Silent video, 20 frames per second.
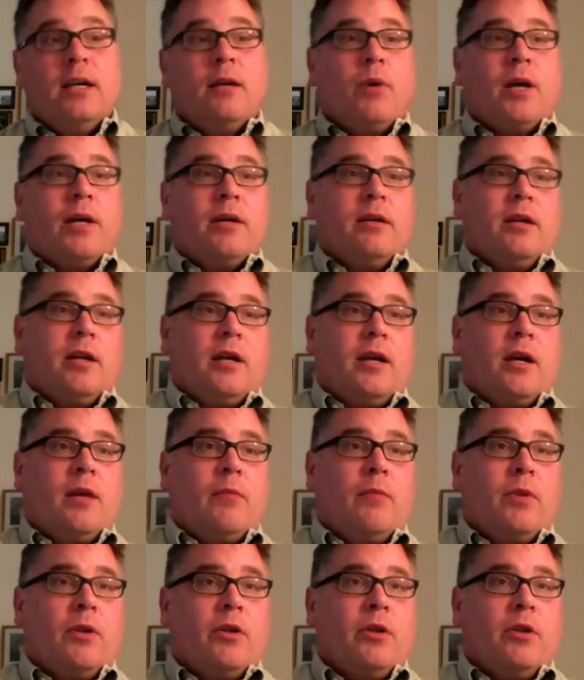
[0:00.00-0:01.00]
but
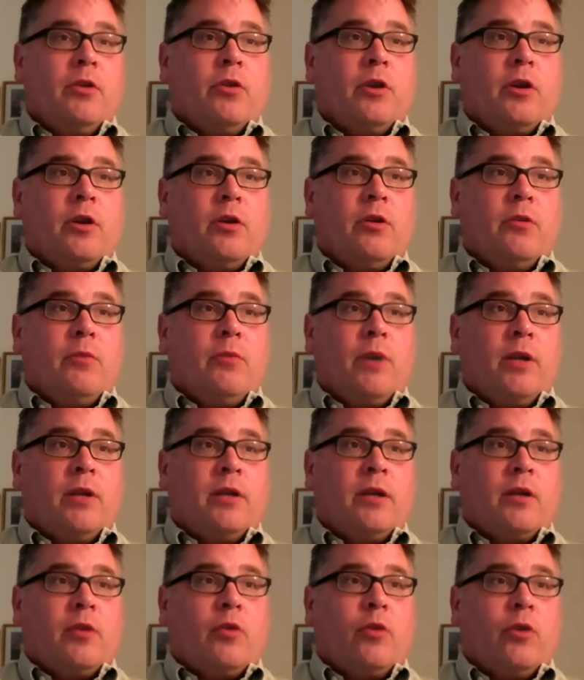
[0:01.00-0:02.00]

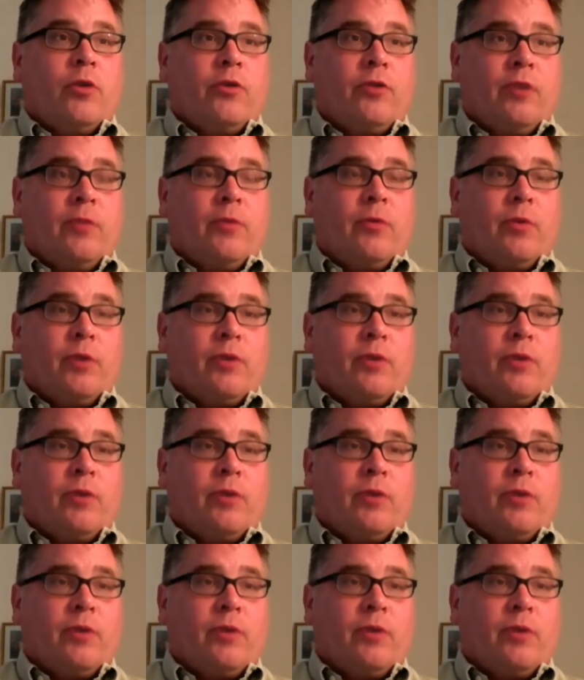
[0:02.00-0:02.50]
the court seemed to